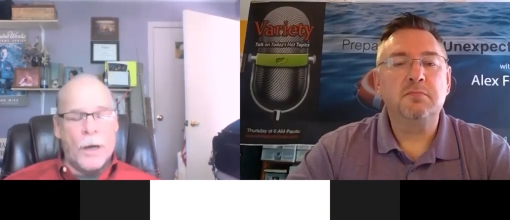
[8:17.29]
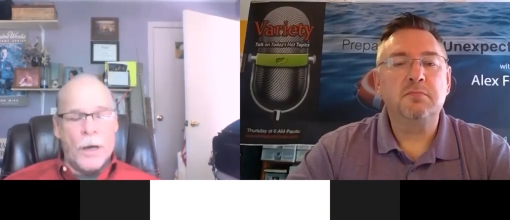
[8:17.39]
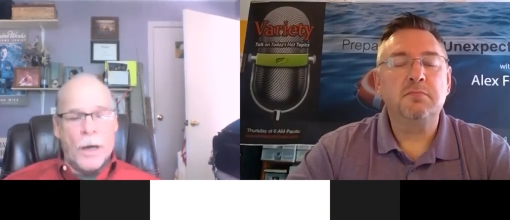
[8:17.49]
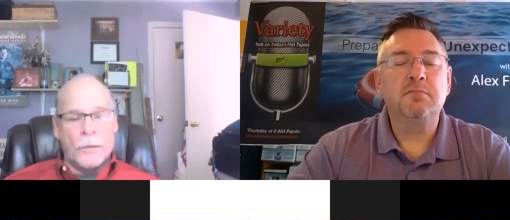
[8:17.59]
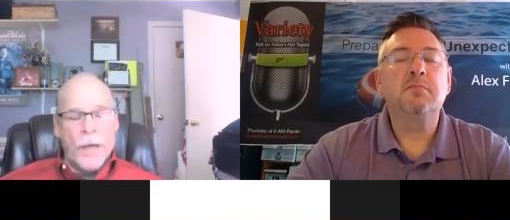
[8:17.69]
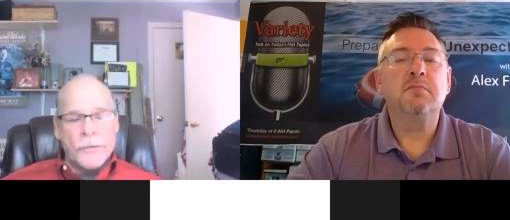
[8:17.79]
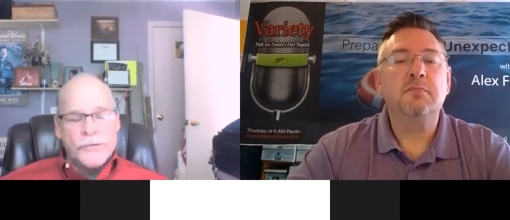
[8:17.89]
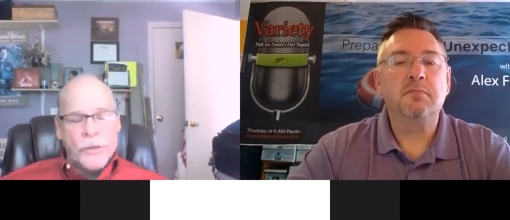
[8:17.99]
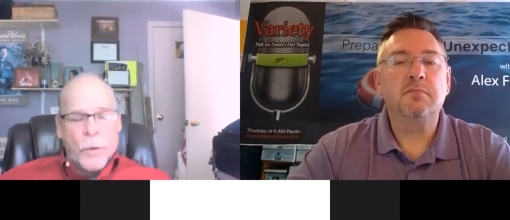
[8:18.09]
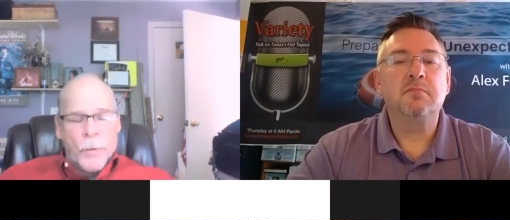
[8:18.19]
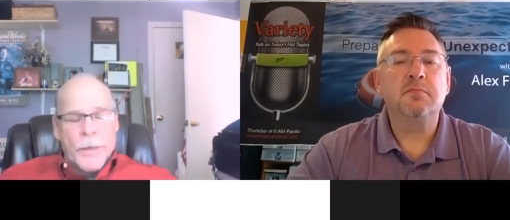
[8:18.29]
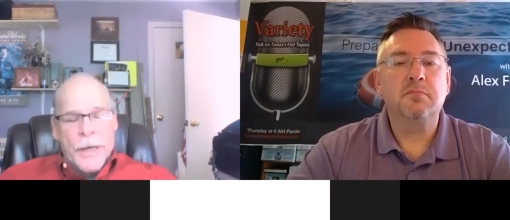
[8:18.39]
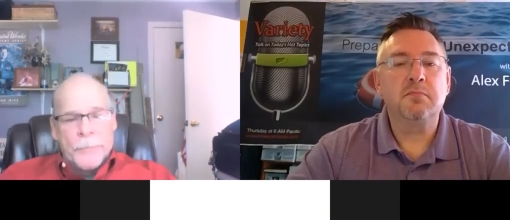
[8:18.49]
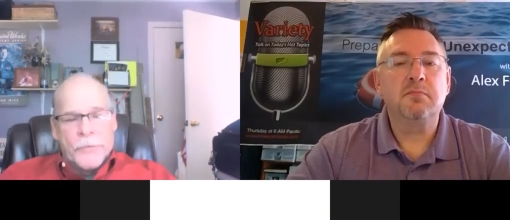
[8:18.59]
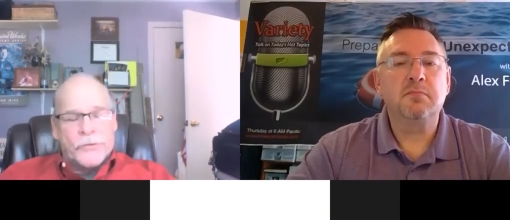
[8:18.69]
Speaker 1: Uh, last year, we were
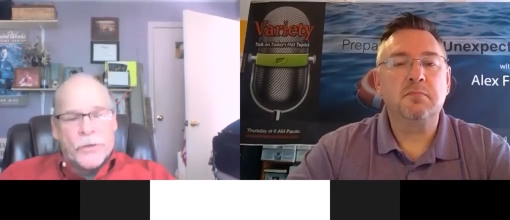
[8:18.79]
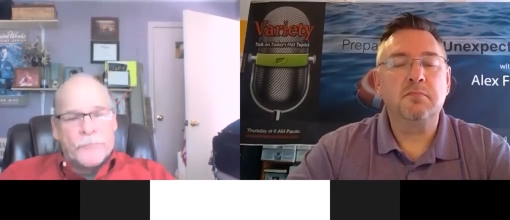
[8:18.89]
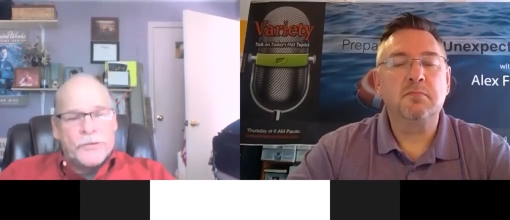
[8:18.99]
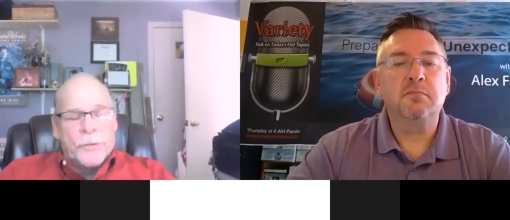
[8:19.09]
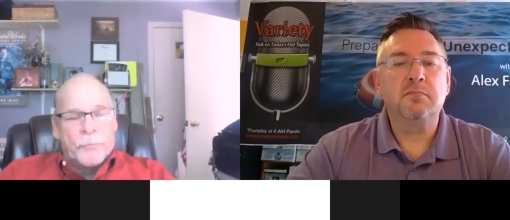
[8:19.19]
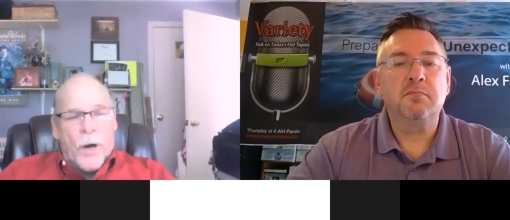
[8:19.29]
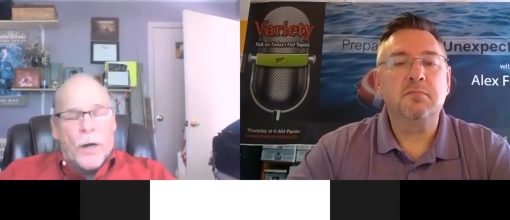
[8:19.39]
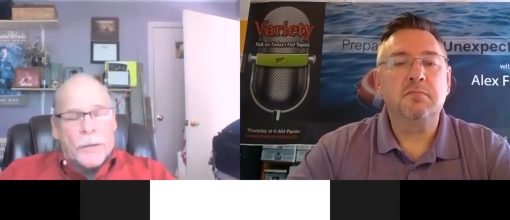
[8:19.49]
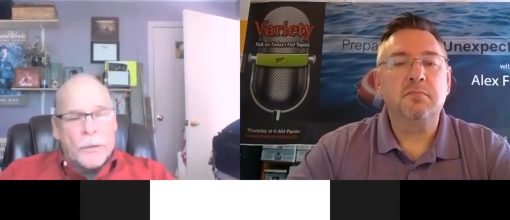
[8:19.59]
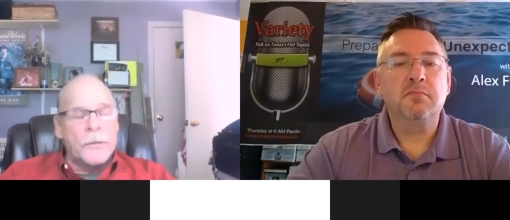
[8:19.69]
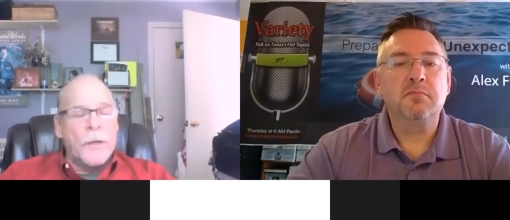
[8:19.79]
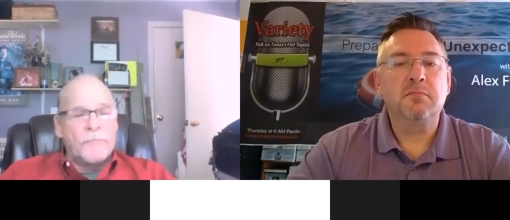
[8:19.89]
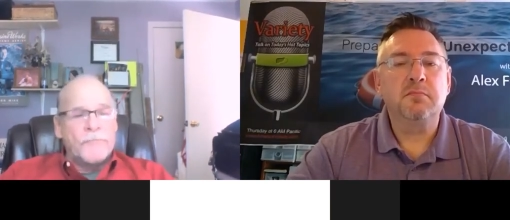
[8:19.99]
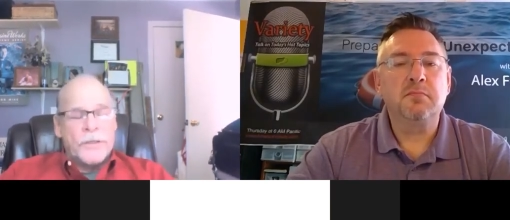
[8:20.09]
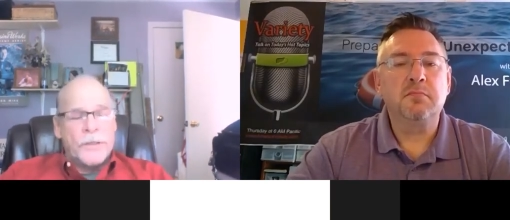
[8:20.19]
named the Service and Product
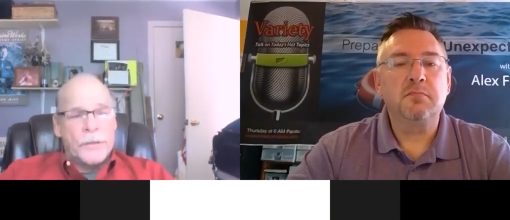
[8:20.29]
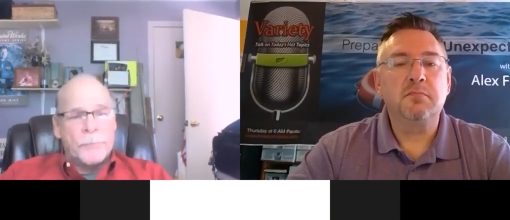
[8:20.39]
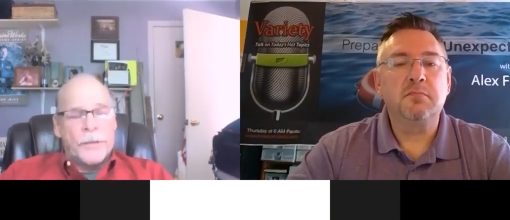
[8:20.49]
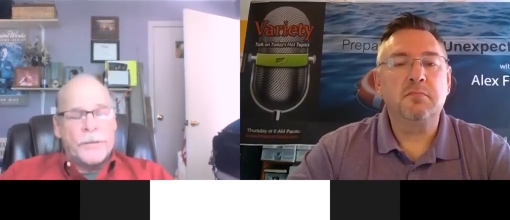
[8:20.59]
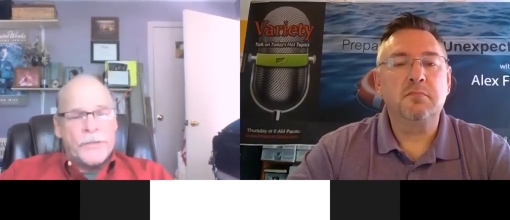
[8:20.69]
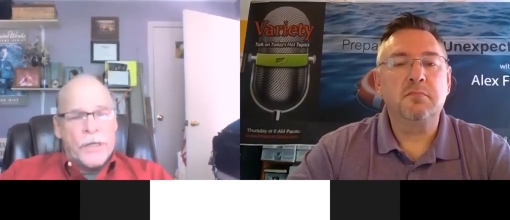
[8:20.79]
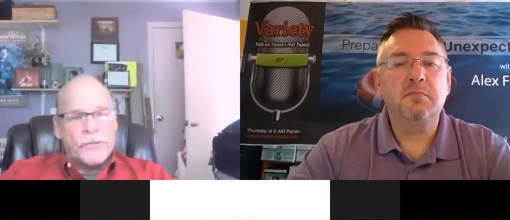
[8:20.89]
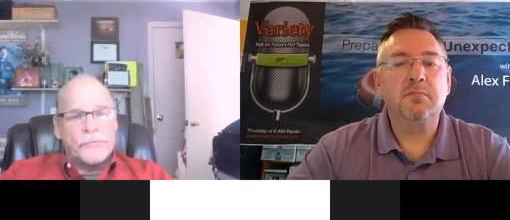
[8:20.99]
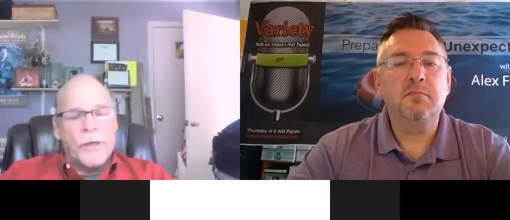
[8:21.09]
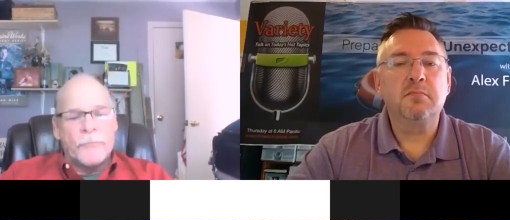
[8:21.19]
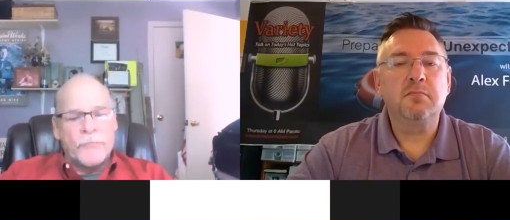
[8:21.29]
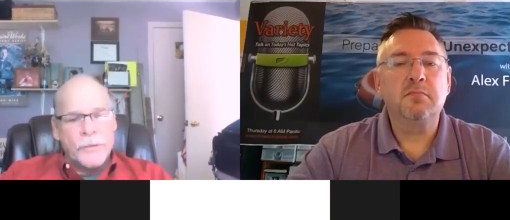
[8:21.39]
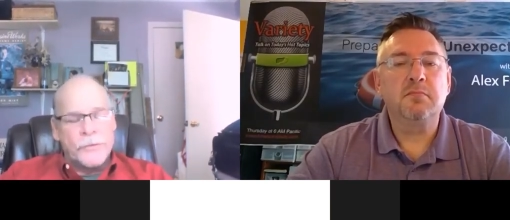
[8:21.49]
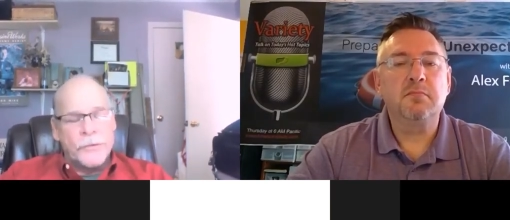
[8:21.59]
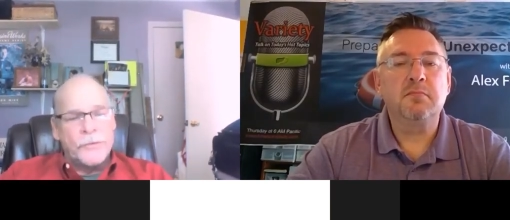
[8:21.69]
of the Year by Disaster Recovery
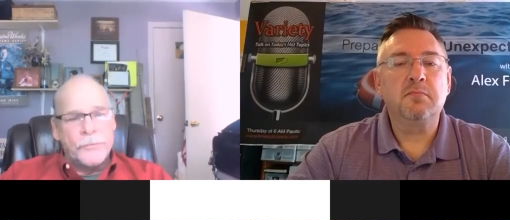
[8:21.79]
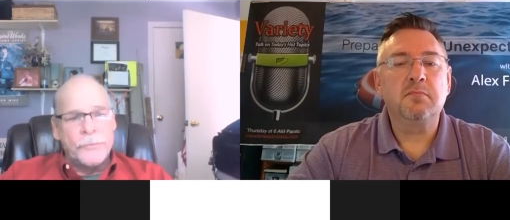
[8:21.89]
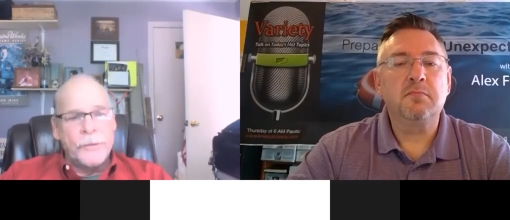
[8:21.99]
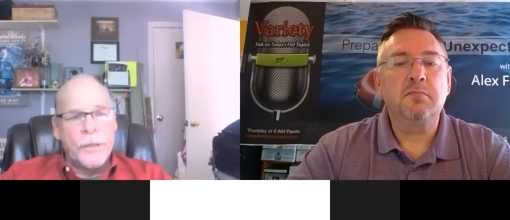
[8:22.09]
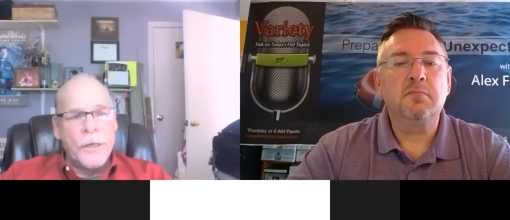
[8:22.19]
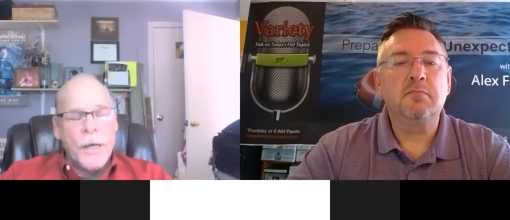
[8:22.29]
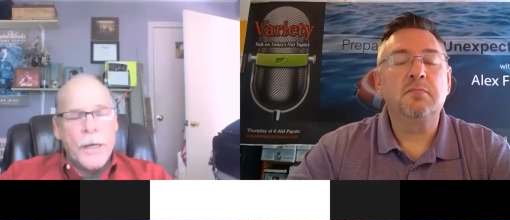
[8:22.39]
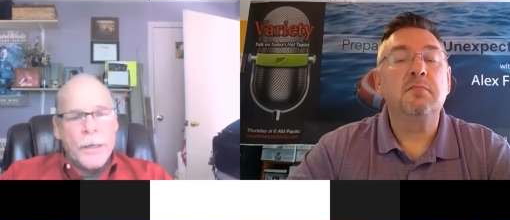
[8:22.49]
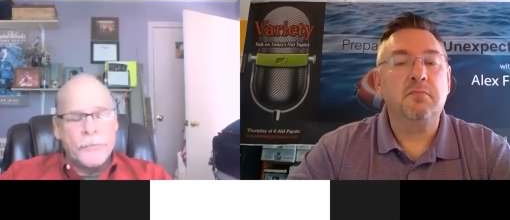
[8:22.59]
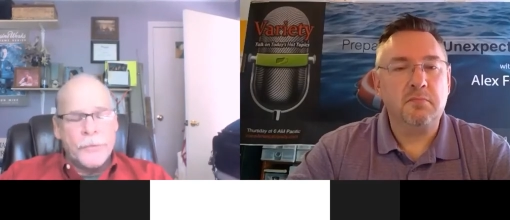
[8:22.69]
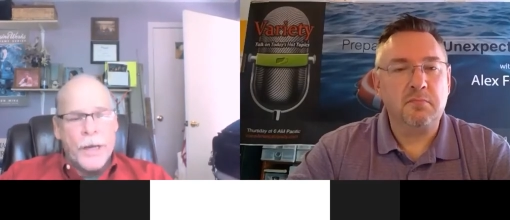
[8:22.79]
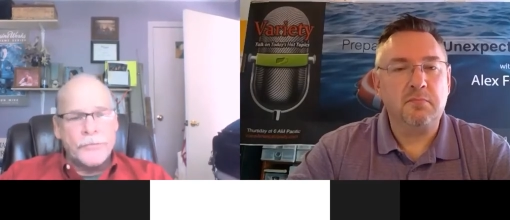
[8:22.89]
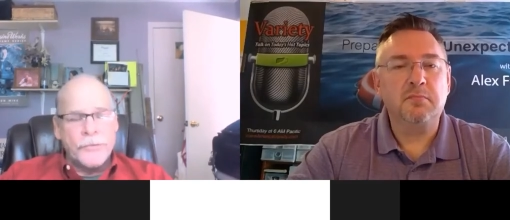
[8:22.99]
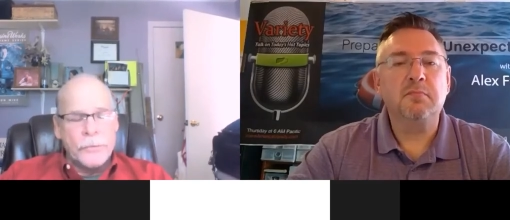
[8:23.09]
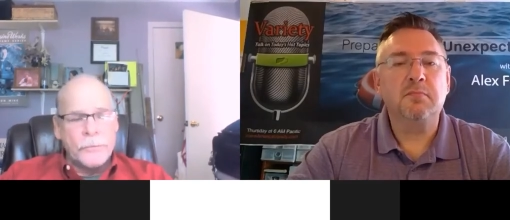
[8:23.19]
Institute
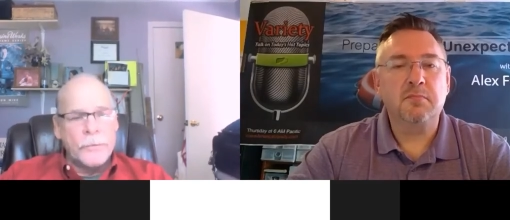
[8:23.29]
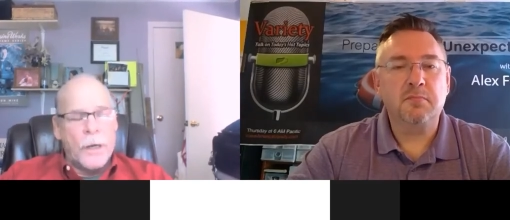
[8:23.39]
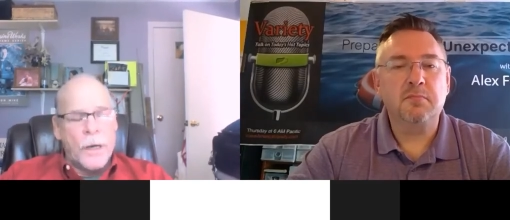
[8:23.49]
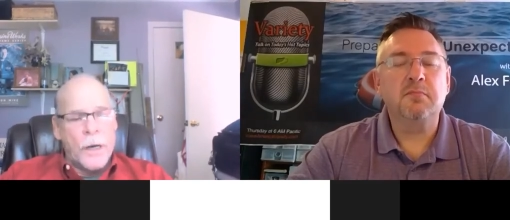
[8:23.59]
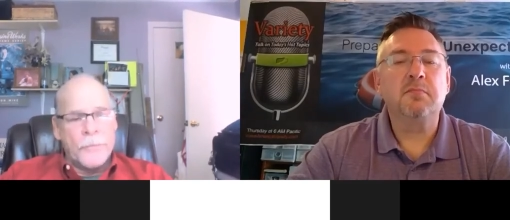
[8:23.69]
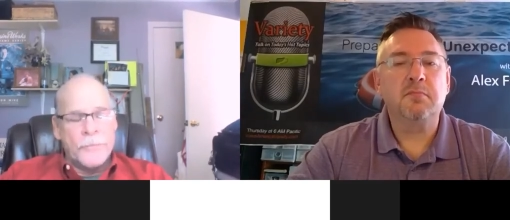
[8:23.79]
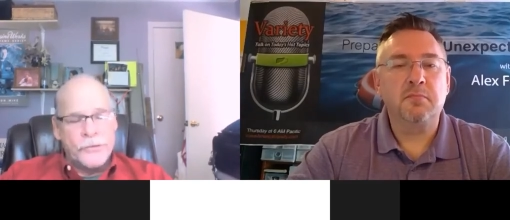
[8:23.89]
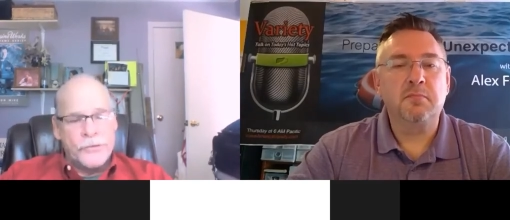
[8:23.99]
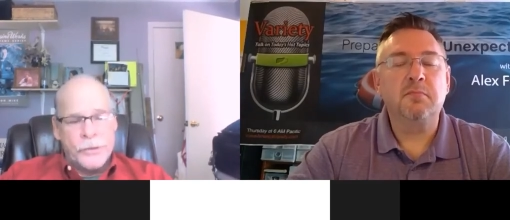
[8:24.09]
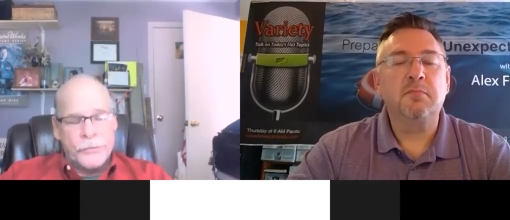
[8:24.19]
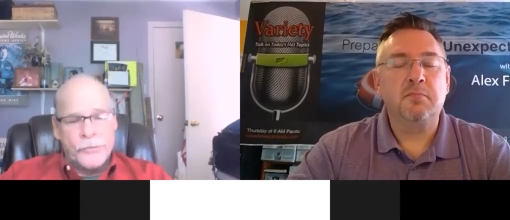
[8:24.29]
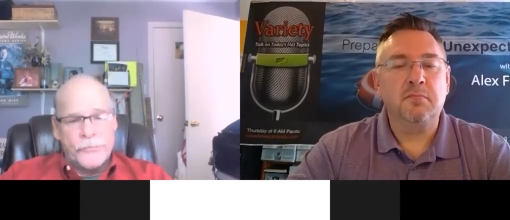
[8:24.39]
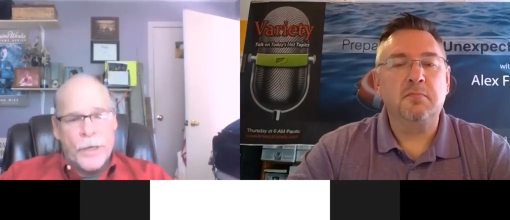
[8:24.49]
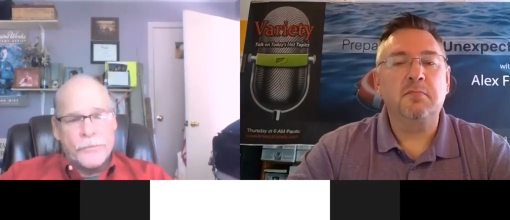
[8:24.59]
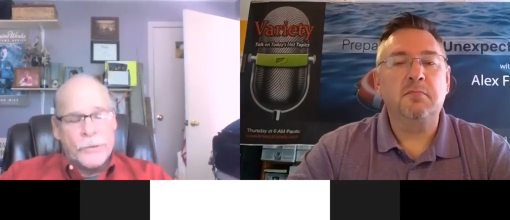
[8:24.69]
International. Uh, this year,
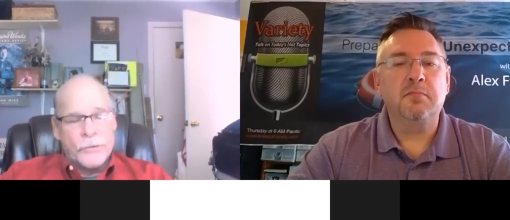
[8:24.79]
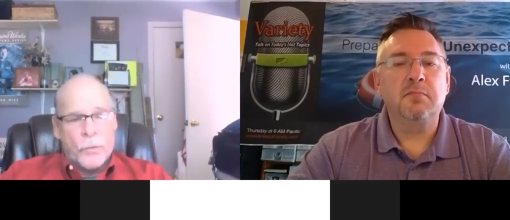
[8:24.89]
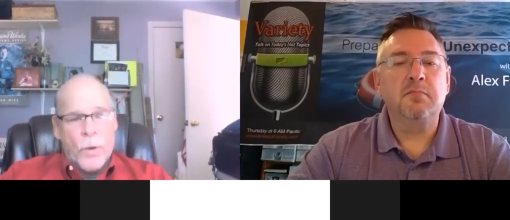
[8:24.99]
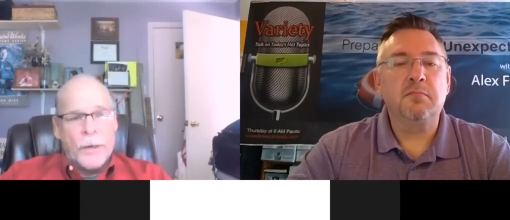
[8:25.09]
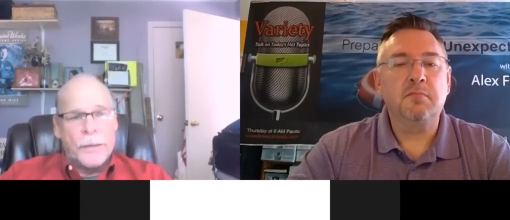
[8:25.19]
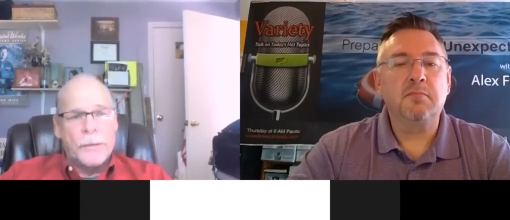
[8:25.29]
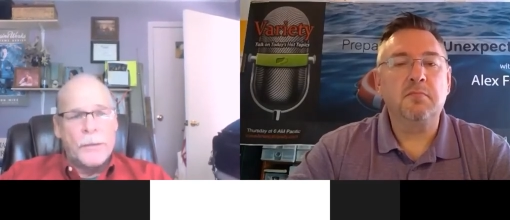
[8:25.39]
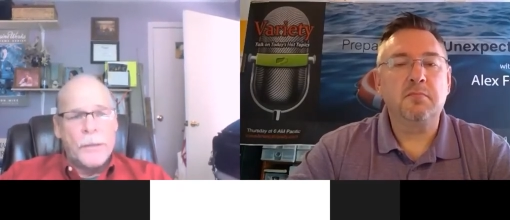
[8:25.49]
2020,